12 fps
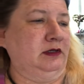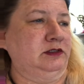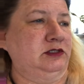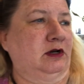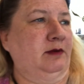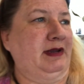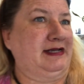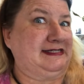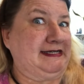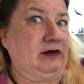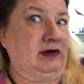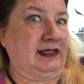So I'm not
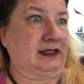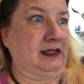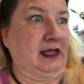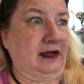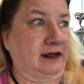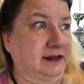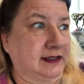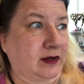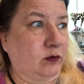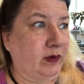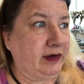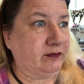staring at the clock. I was
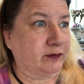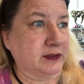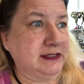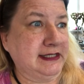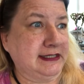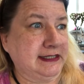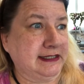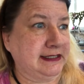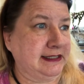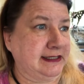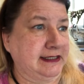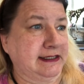like waiting for it, tick, tick,
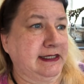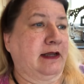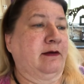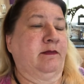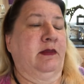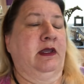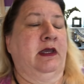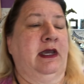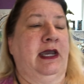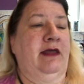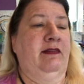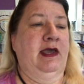tick, tick, tick.
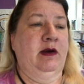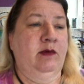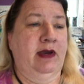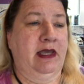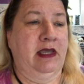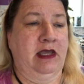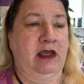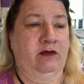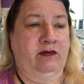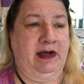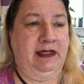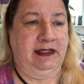And that way,
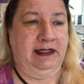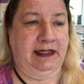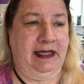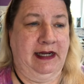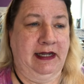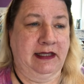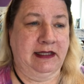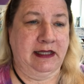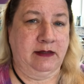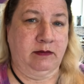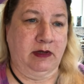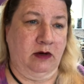if I let it
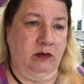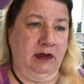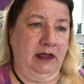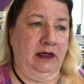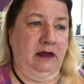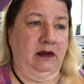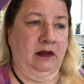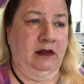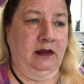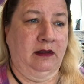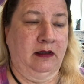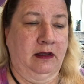keep going,
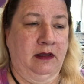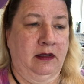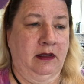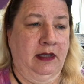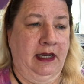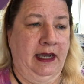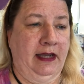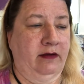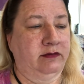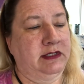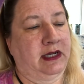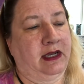and I
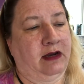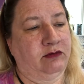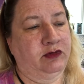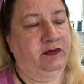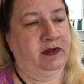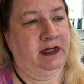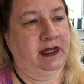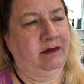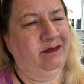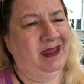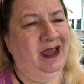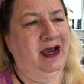was like, I was feeling like,
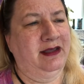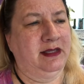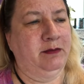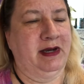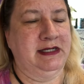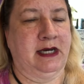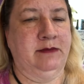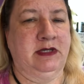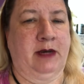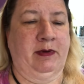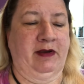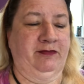no, I think my time's
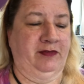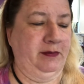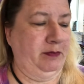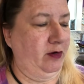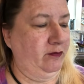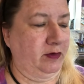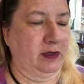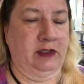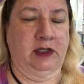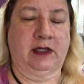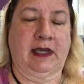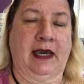up. I flip over and
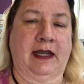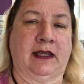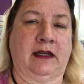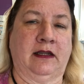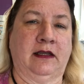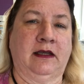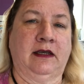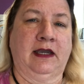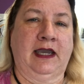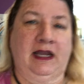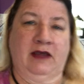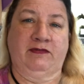look at it,
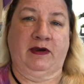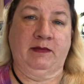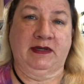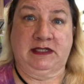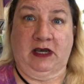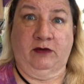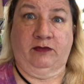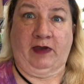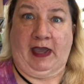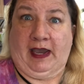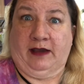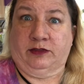and I found myself
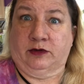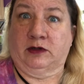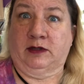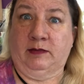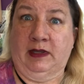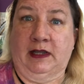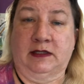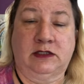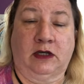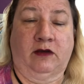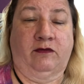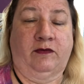at thirty minutes.
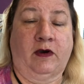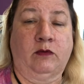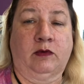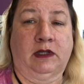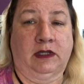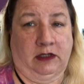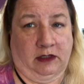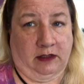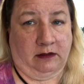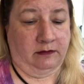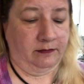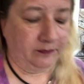So it felt really good.